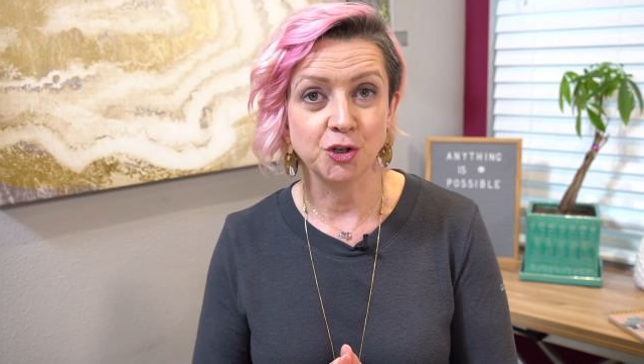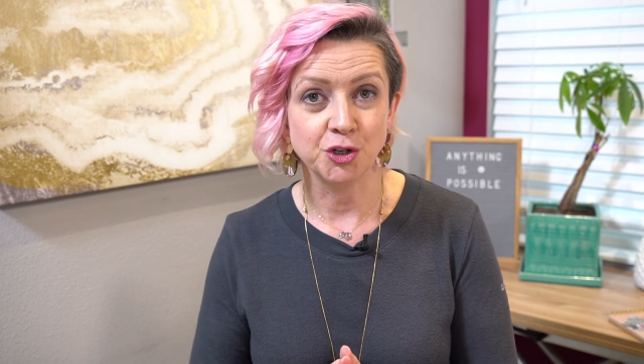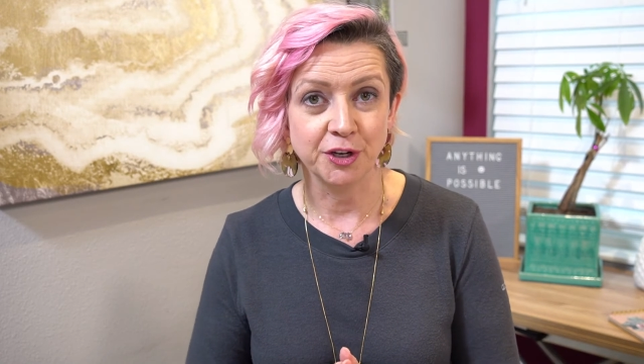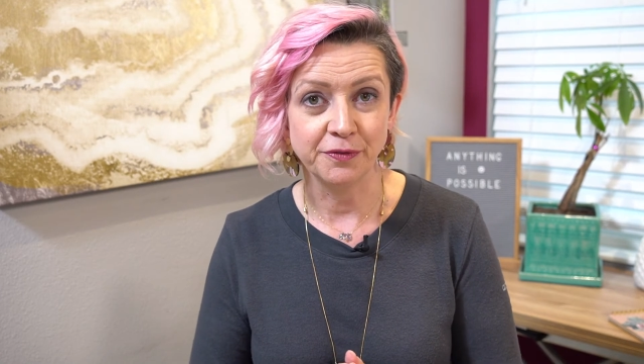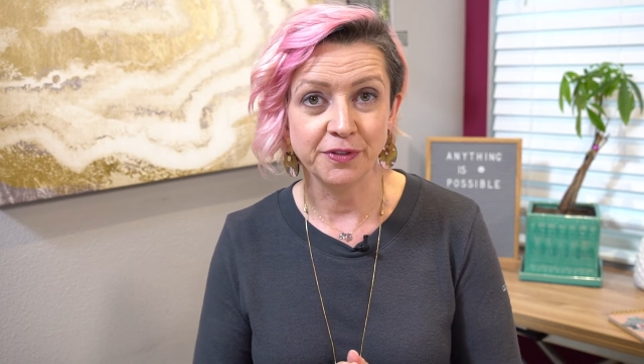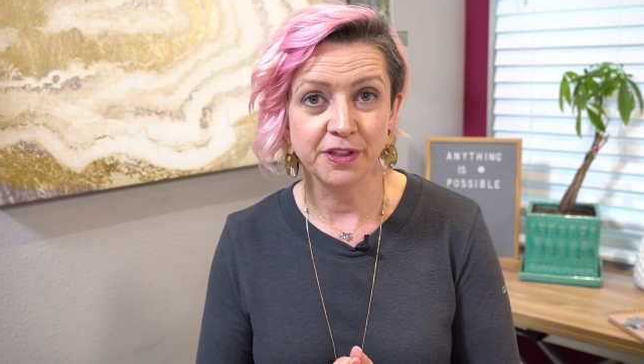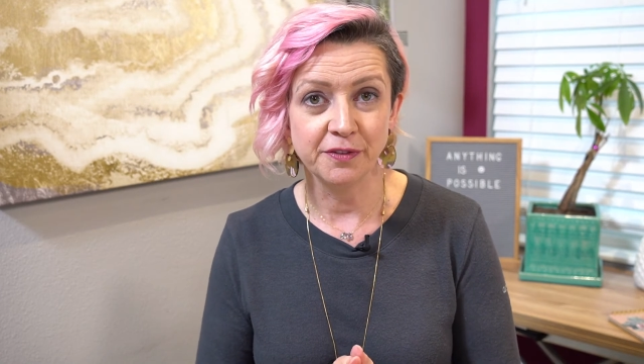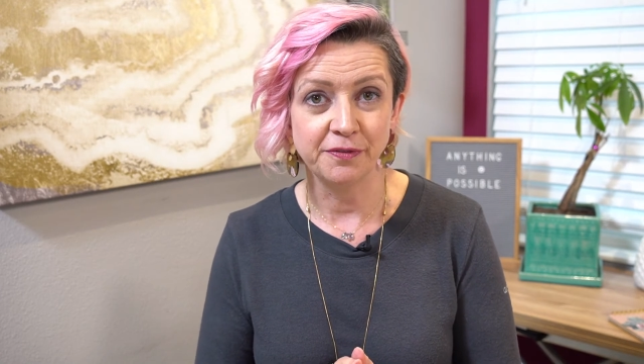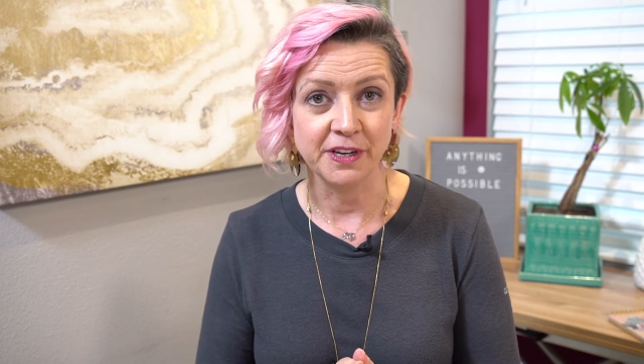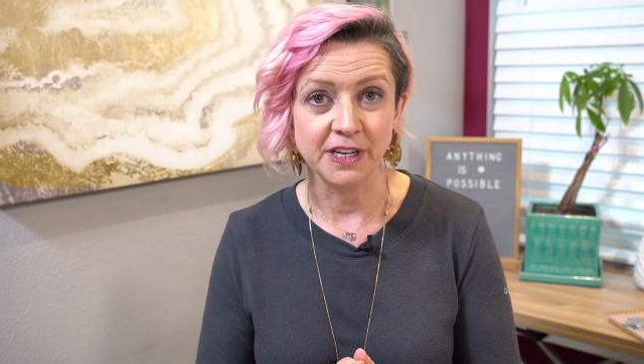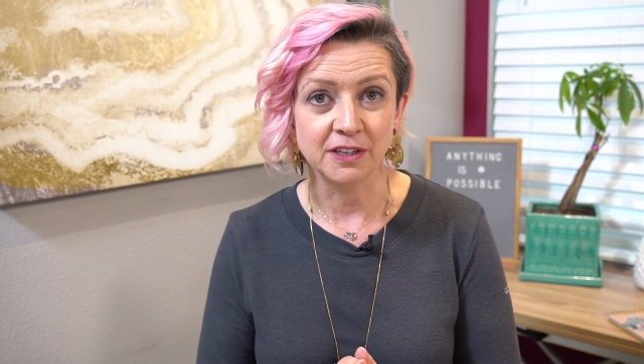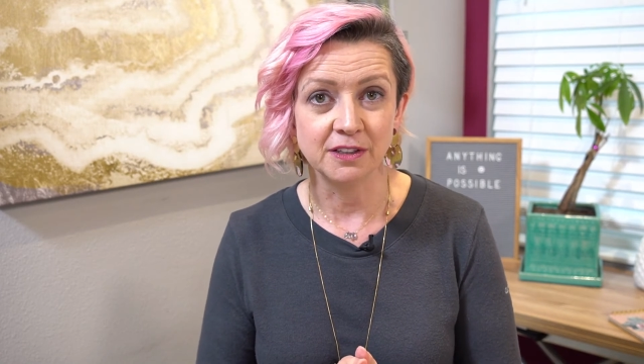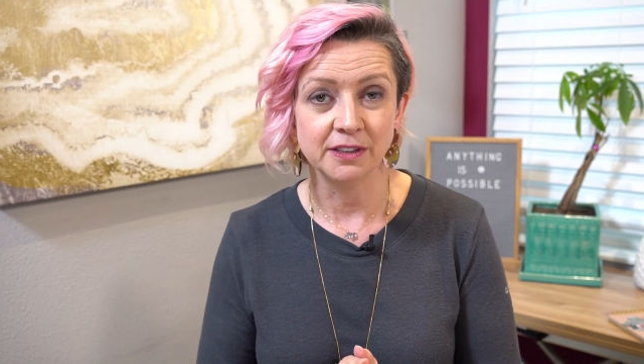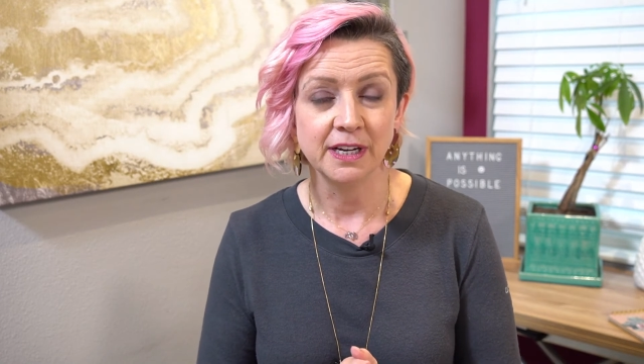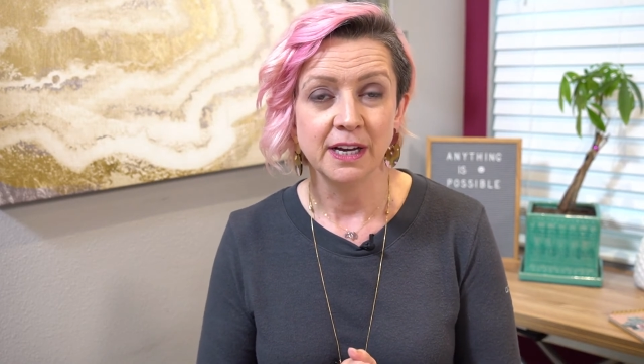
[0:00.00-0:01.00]
Shift the
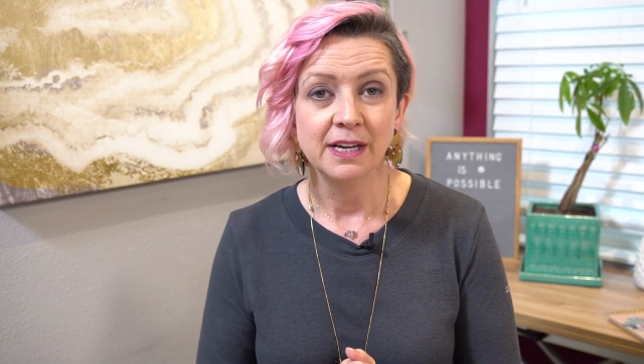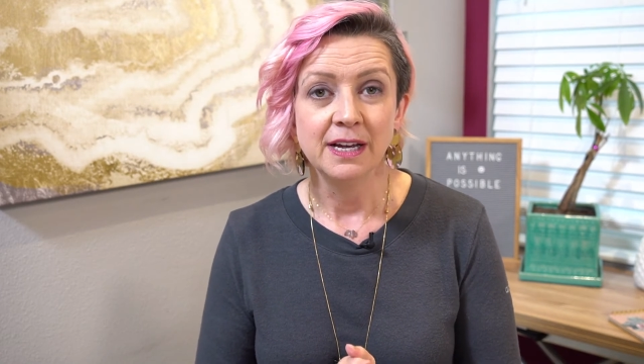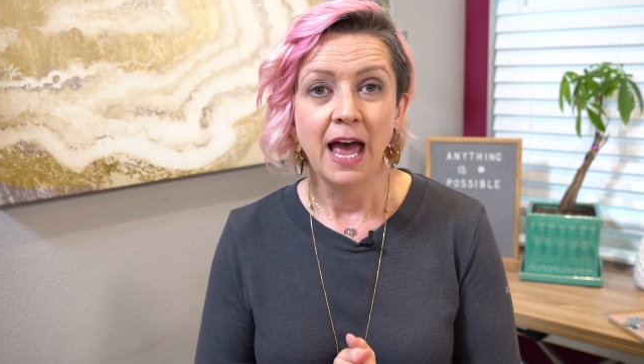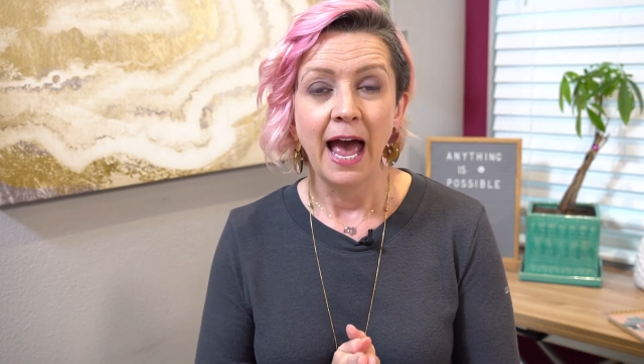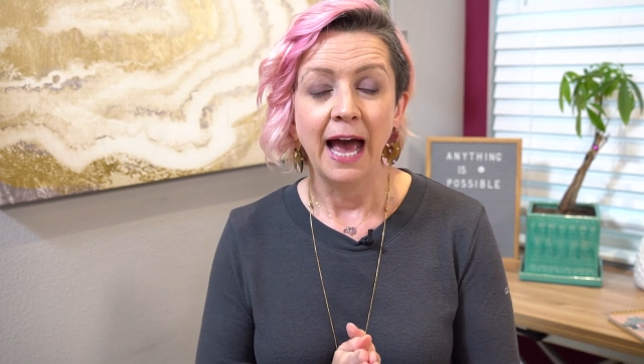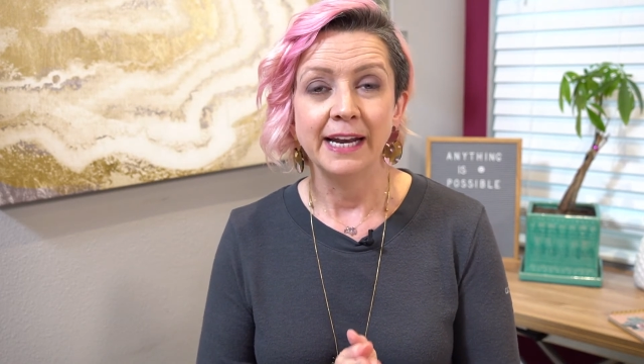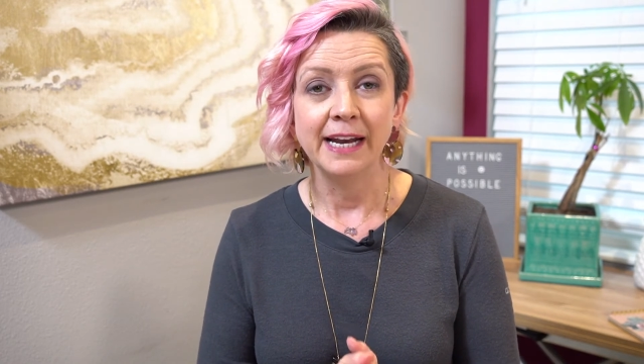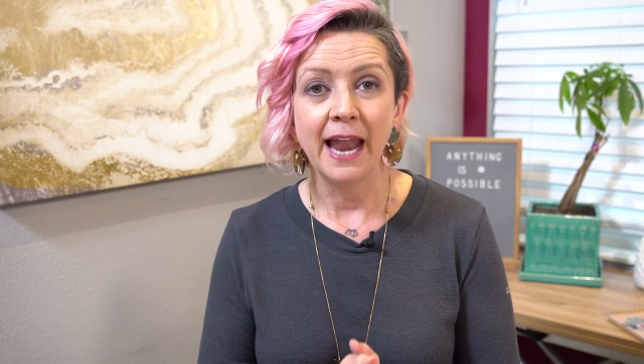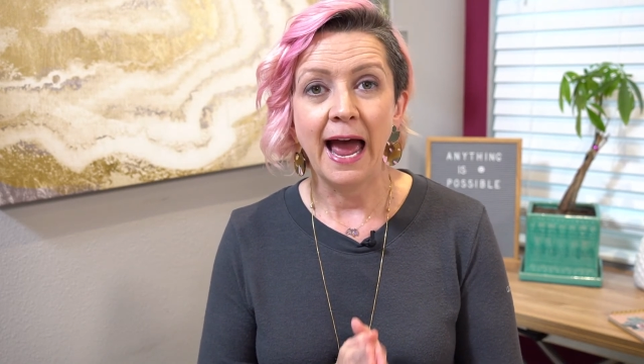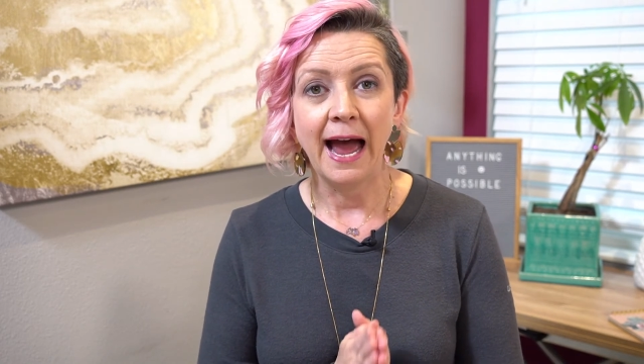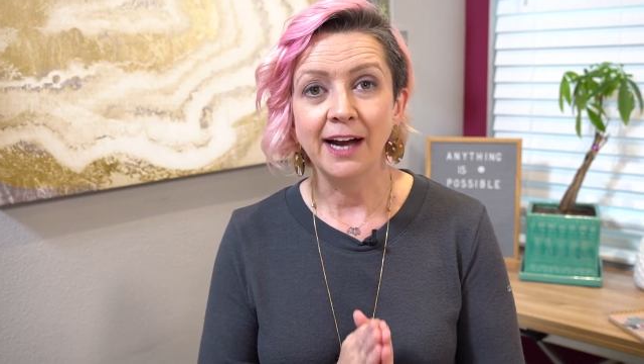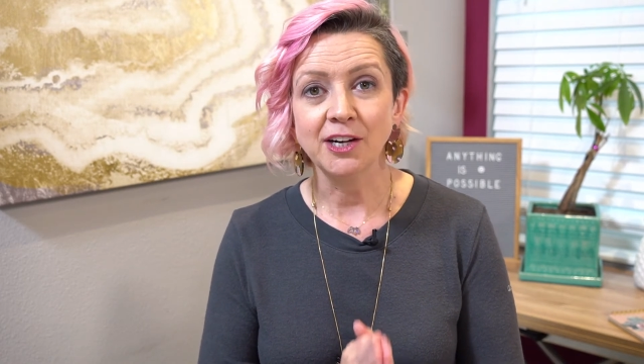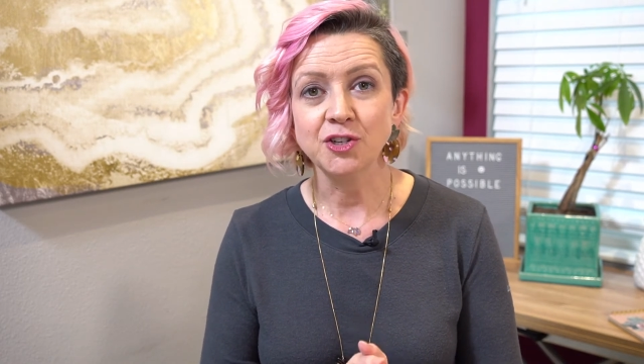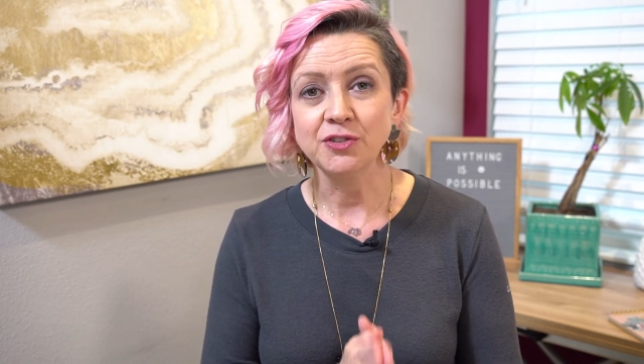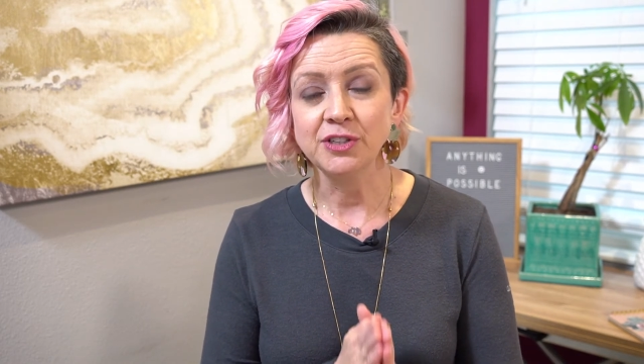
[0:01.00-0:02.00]
Field, and it
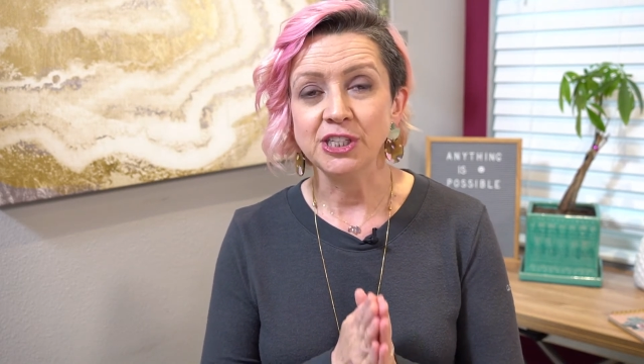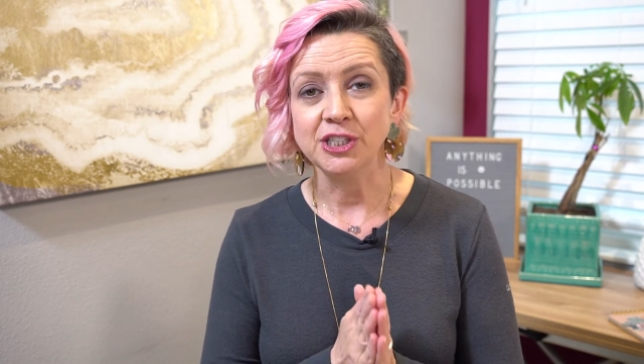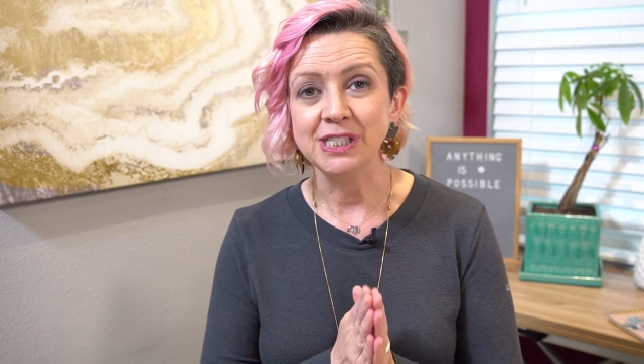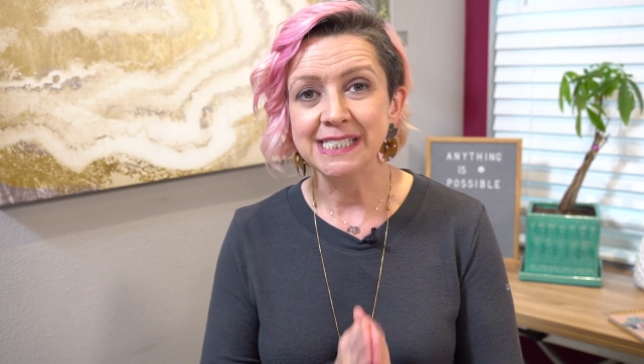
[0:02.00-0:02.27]
actually